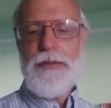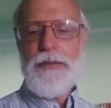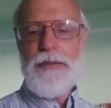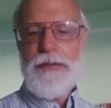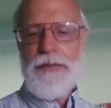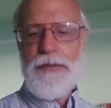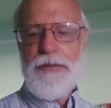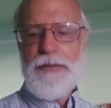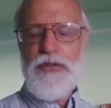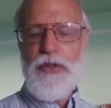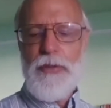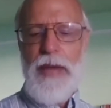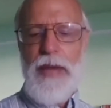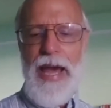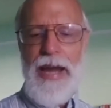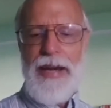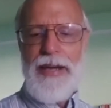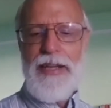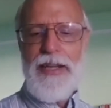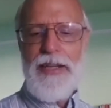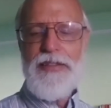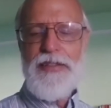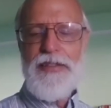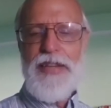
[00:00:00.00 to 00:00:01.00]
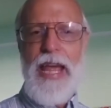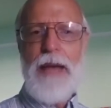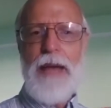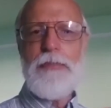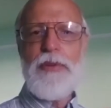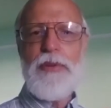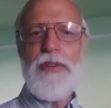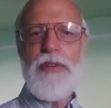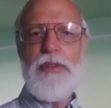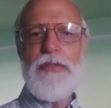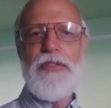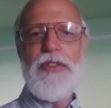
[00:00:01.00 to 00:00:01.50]
dramatic
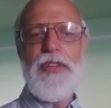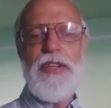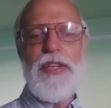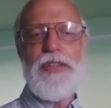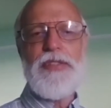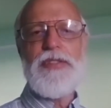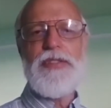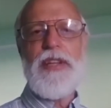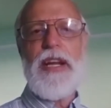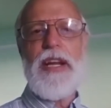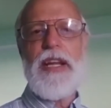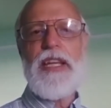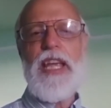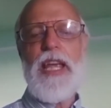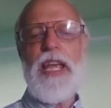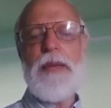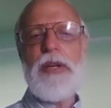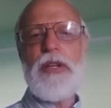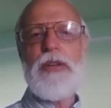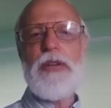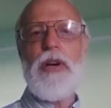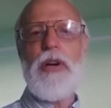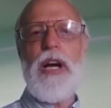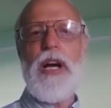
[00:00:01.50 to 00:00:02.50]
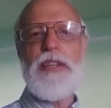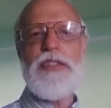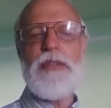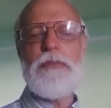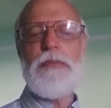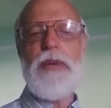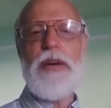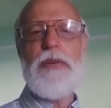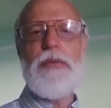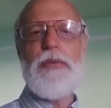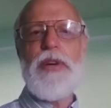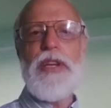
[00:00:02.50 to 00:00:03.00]
example of this that I came across in
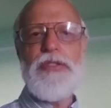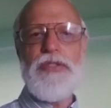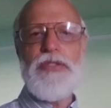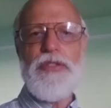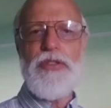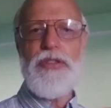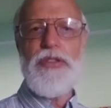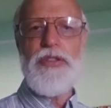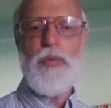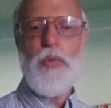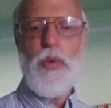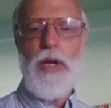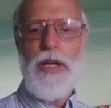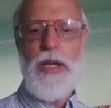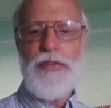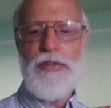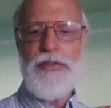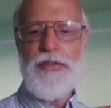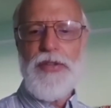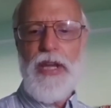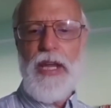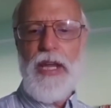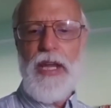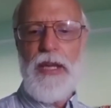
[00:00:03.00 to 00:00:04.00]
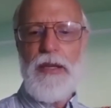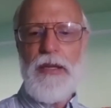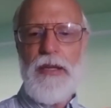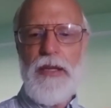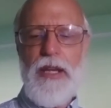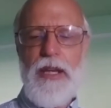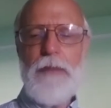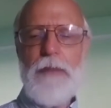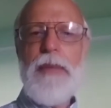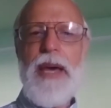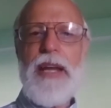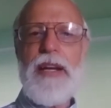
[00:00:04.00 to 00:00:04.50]
my research was a
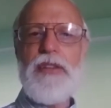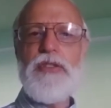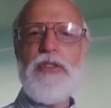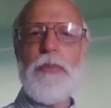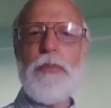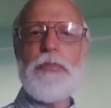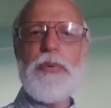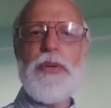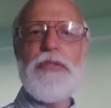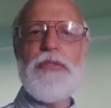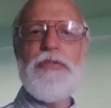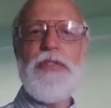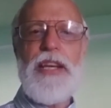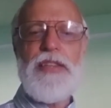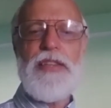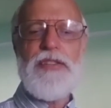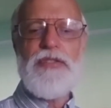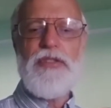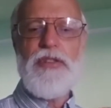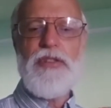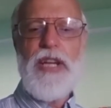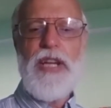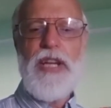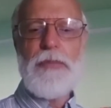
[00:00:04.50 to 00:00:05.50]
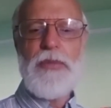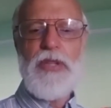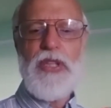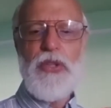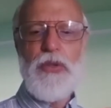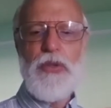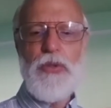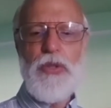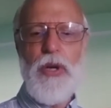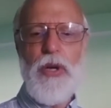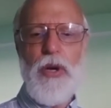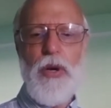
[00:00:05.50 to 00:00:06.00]
medical professor named
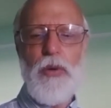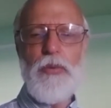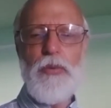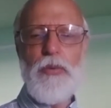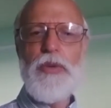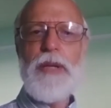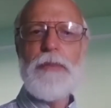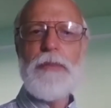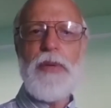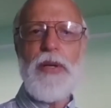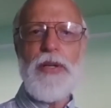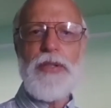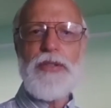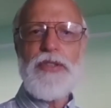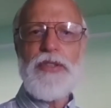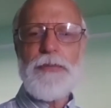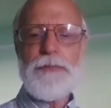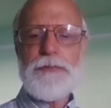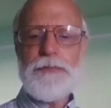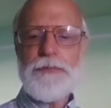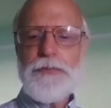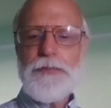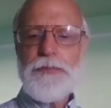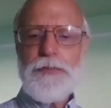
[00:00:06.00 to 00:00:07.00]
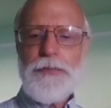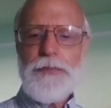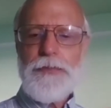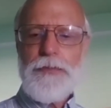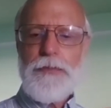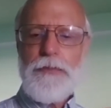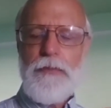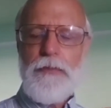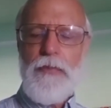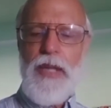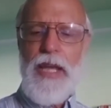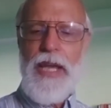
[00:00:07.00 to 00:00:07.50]
Hugo Ribert.
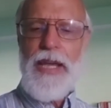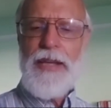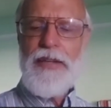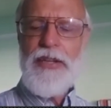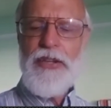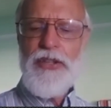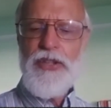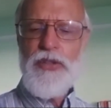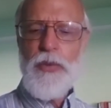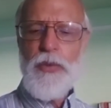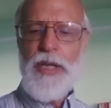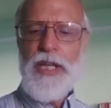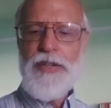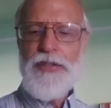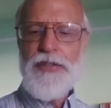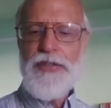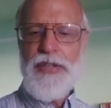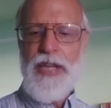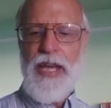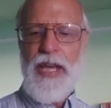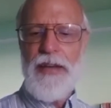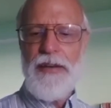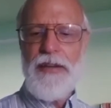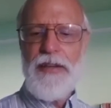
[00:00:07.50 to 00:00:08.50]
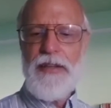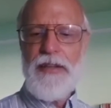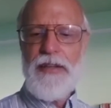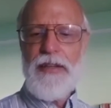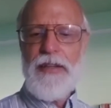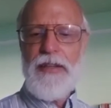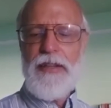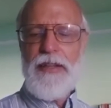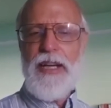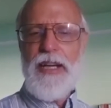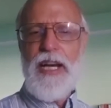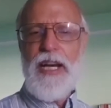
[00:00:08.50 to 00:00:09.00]
And here's what he said.
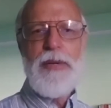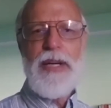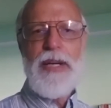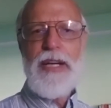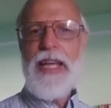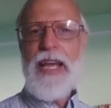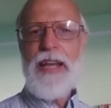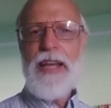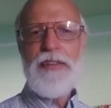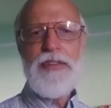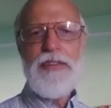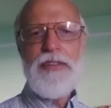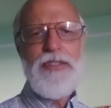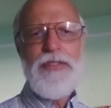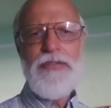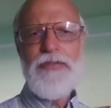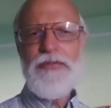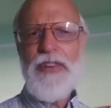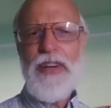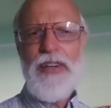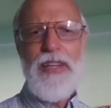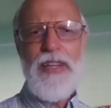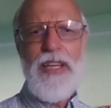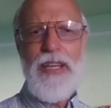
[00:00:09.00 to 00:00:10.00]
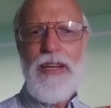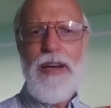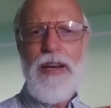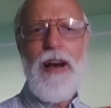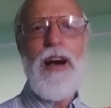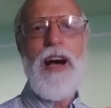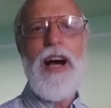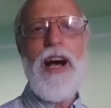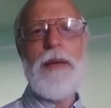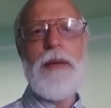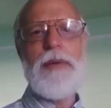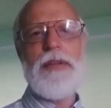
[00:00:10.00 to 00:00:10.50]
But again, this is a fairly
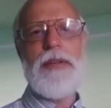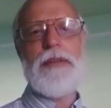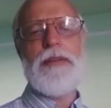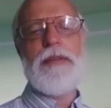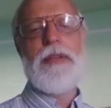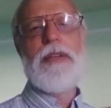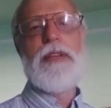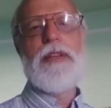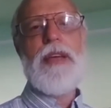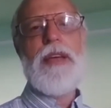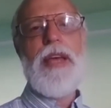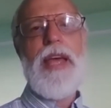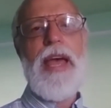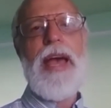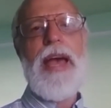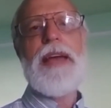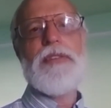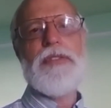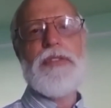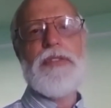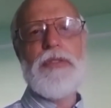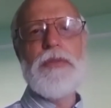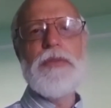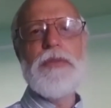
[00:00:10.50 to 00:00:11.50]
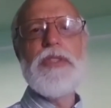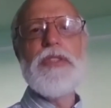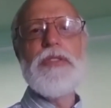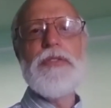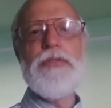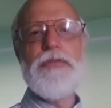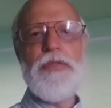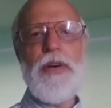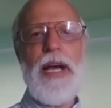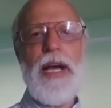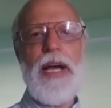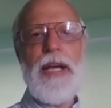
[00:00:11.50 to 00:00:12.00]
common attitude that you
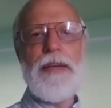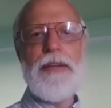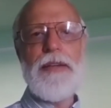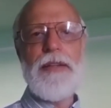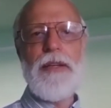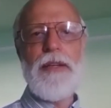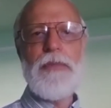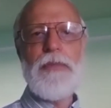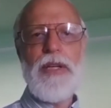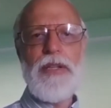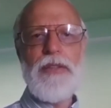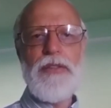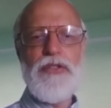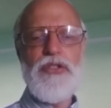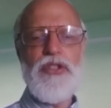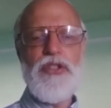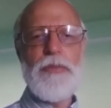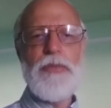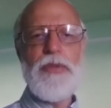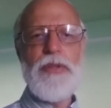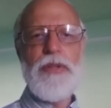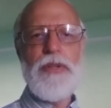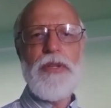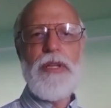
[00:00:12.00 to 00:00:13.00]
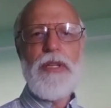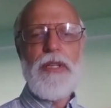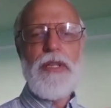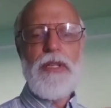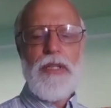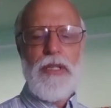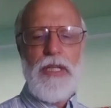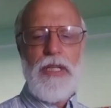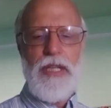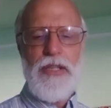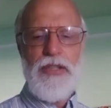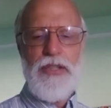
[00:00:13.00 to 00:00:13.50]
find among German
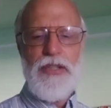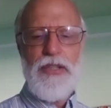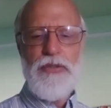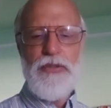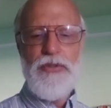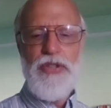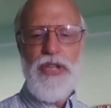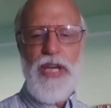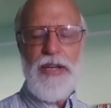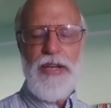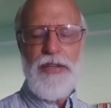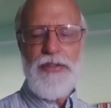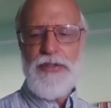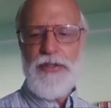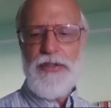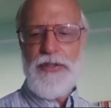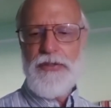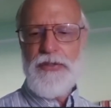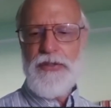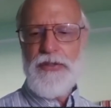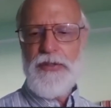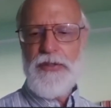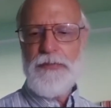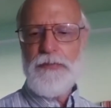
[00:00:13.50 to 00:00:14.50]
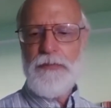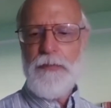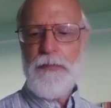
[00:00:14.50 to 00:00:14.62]
eugenicists.